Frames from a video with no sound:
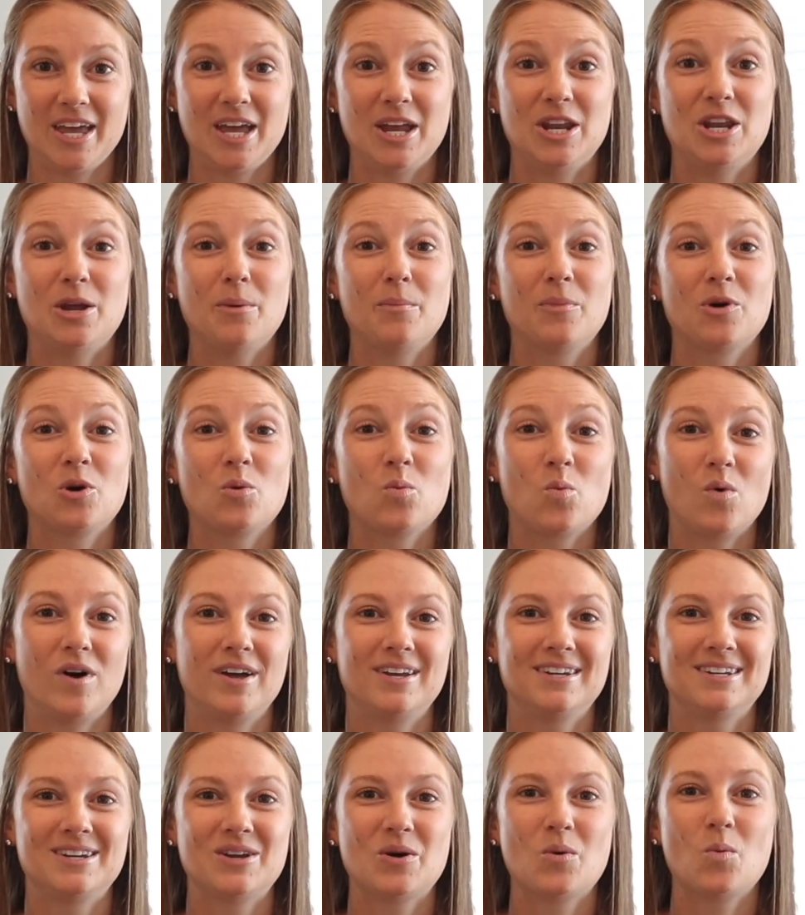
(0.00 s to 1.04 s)
Number
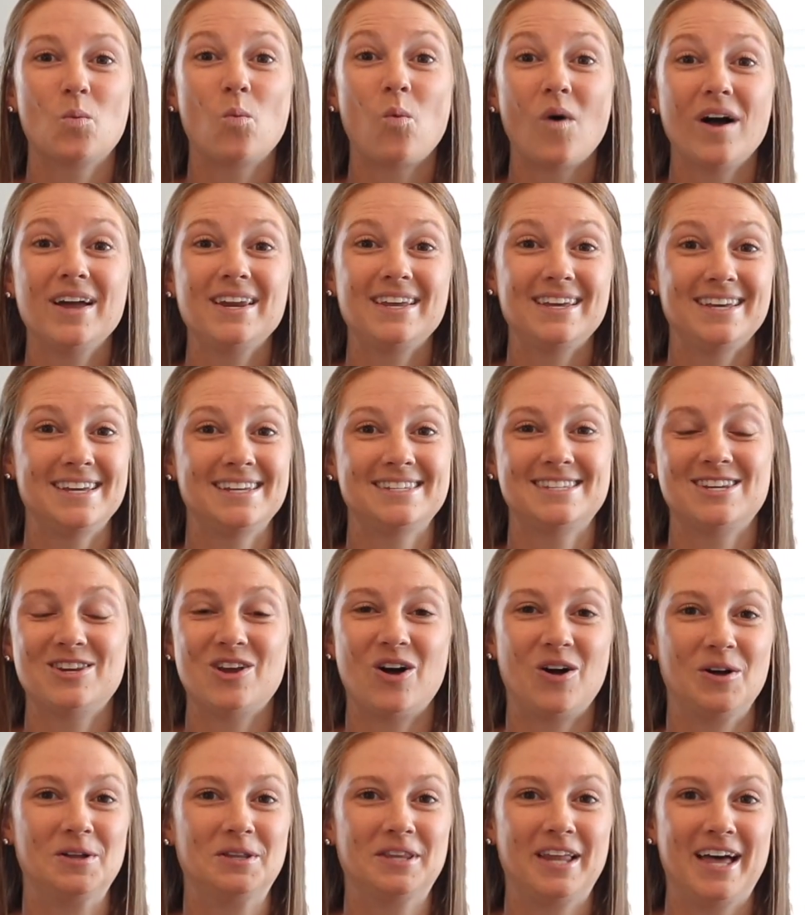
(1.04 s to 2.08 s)
1, what is an
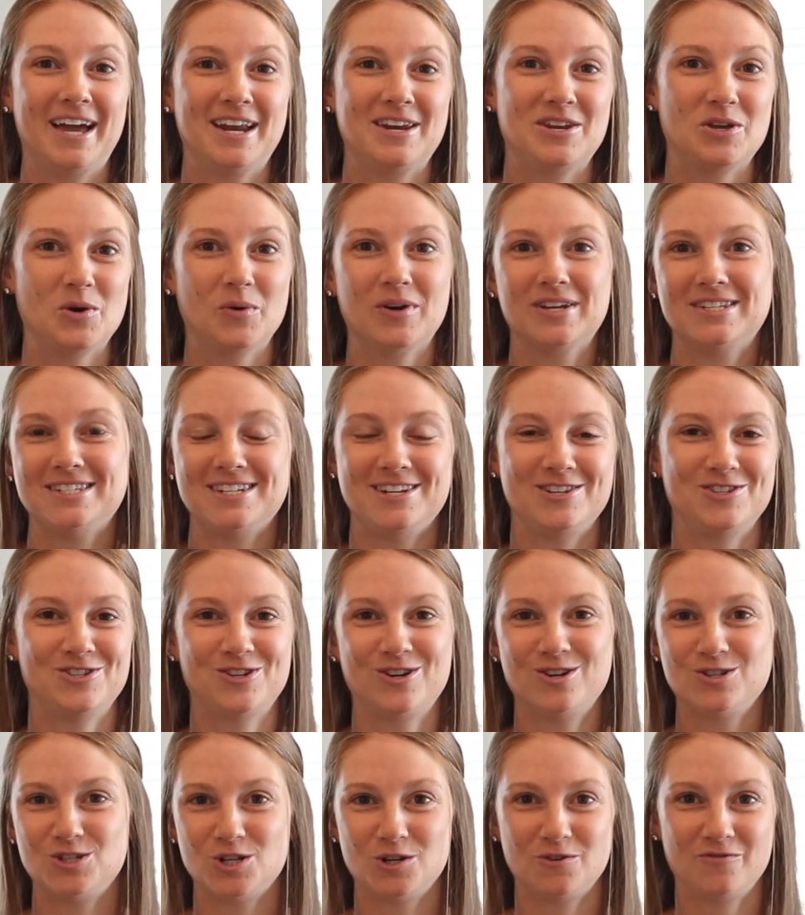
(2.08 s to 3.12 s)
online yoga
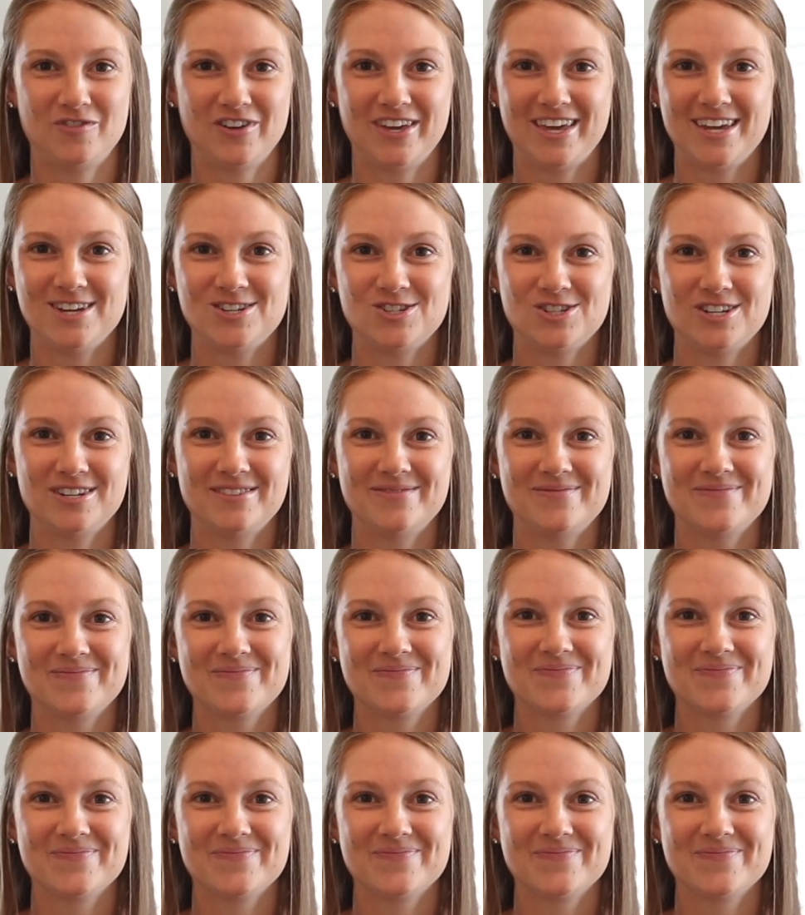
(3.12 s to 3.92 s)
teacher certification?